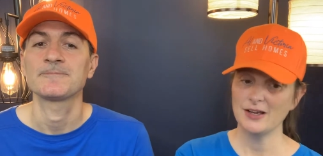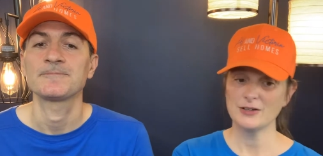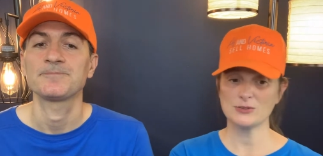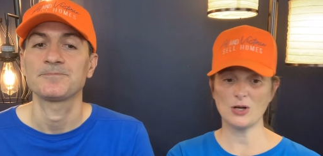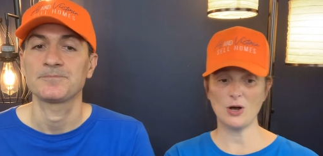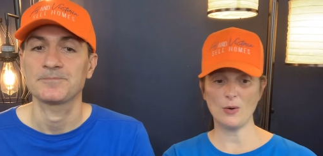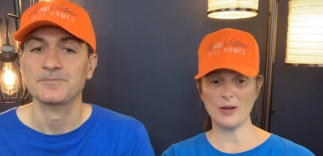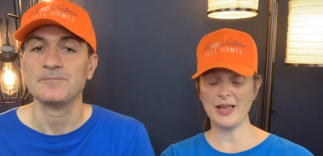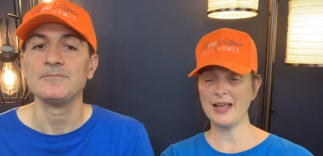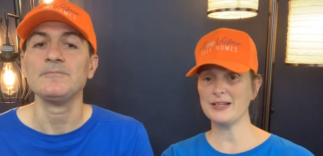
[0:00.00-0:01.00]

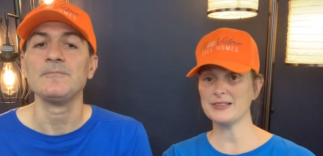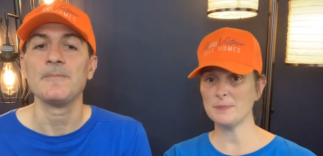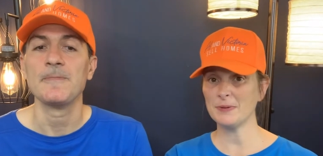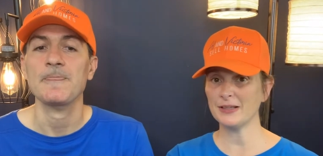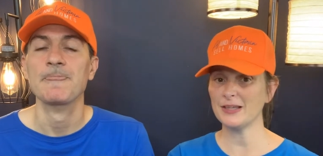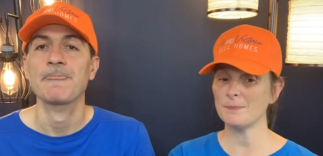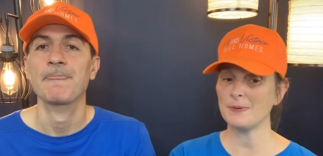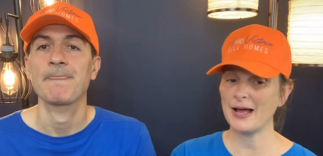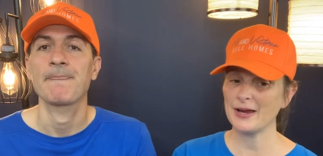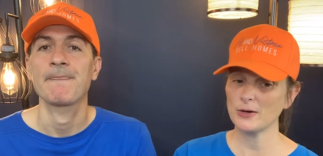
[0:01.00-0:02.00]
Speaker 1: So, and typically the
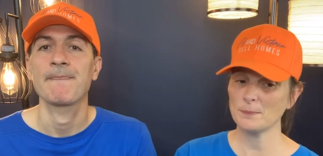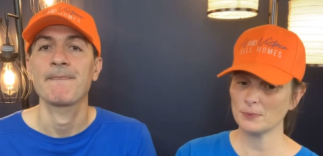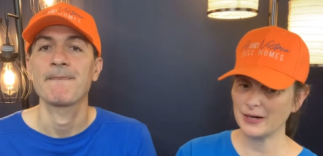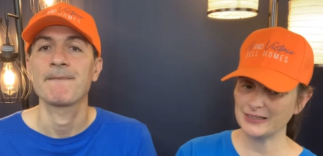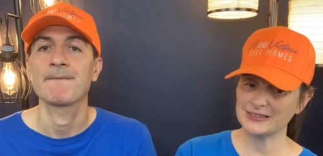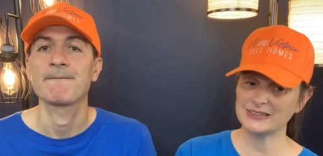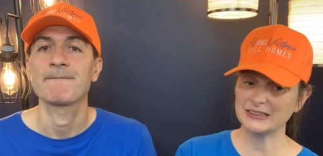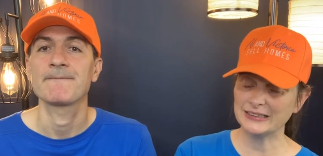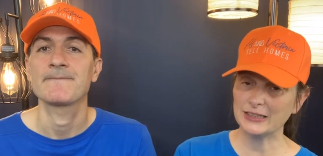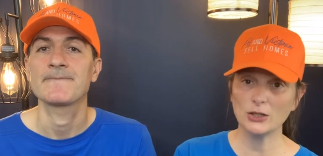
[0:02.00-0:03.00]
buyer price is a
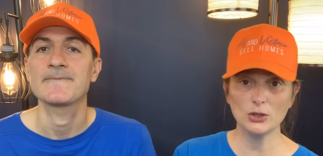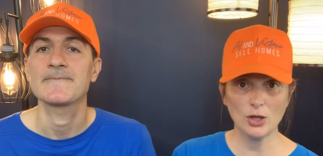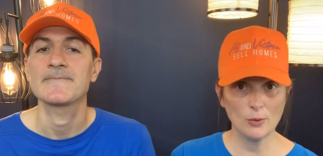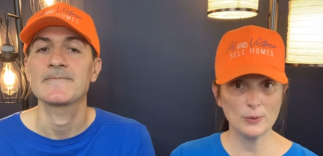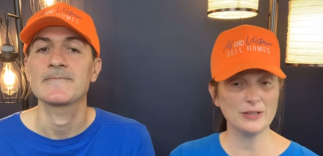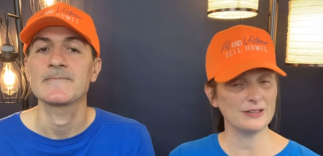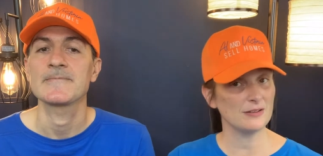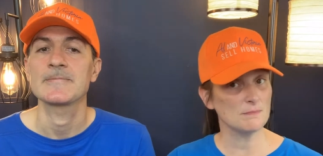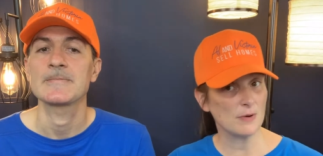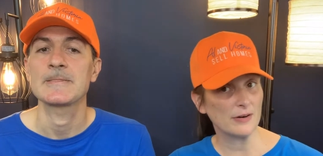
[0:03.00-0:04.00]
little lower than
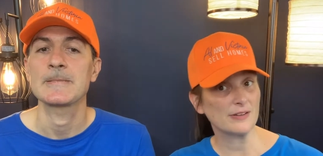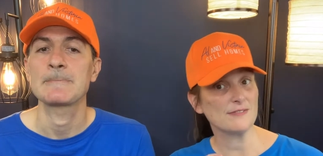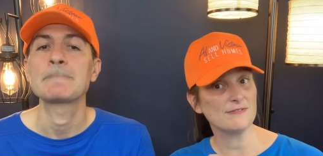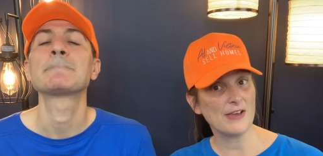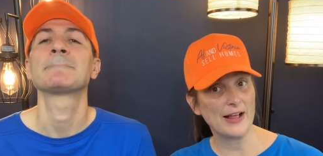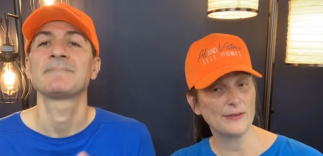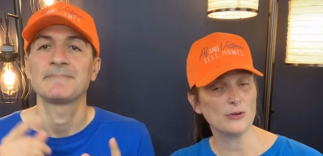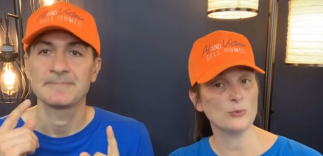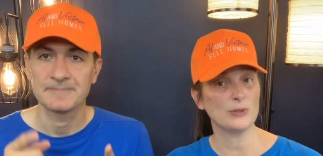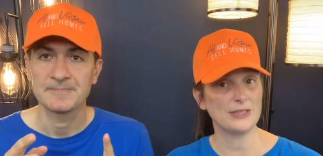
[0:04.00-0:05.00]
the market value
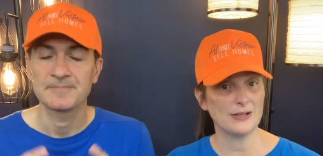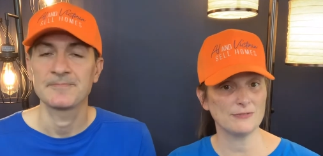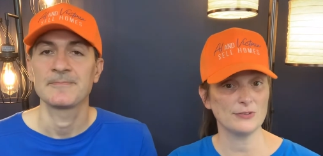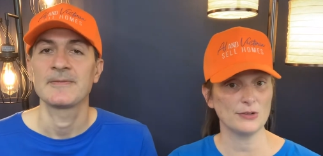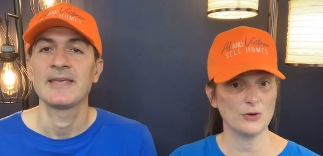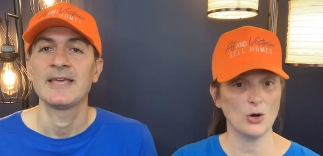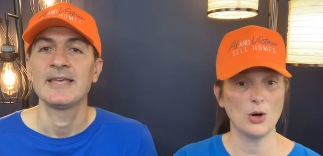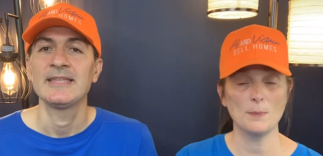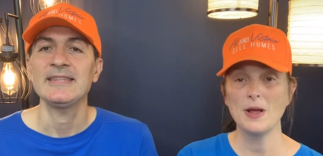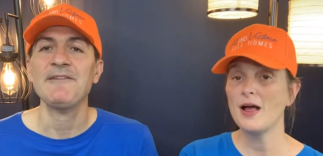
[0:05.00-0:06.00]
you would get for your
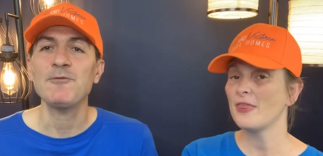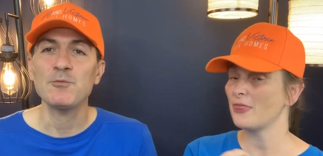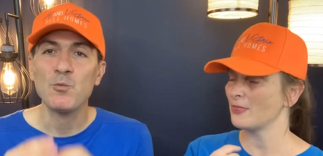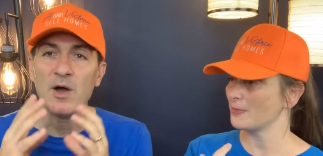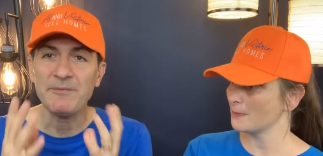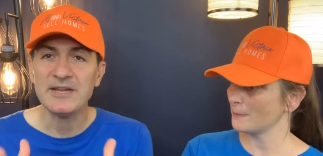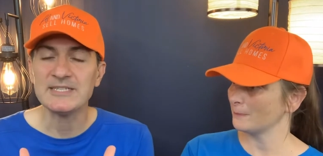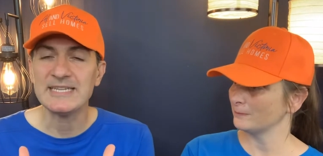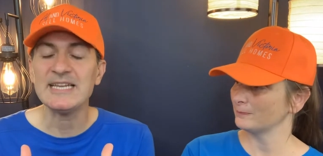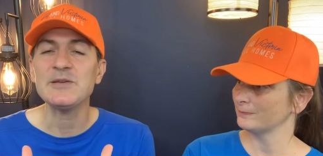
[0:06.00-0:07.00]
home.
Speaker 2: Therefore, what we
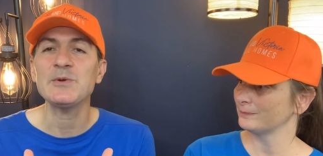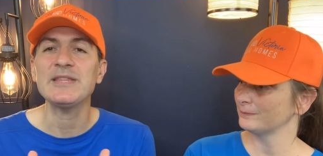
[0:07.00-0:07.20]
are dealing with